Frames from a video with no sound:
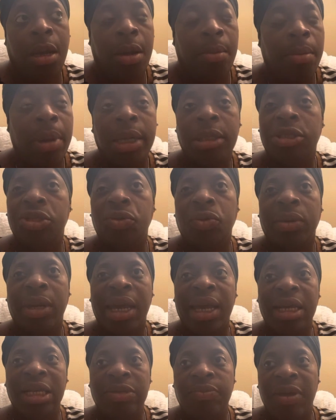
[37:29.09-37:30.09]
My
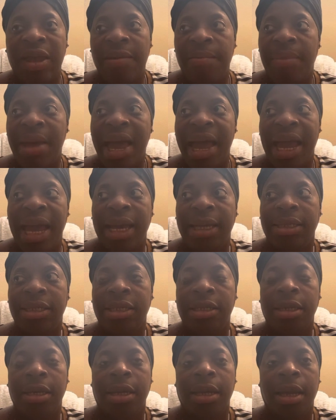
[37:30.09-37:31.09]
suitcase been
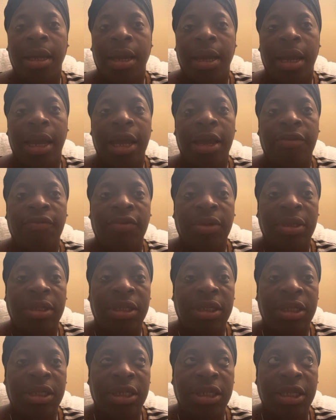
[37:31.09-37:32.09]
packed ever
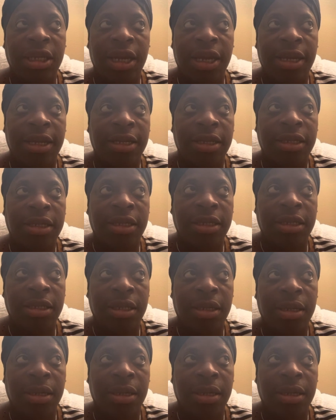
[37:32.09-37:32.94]
since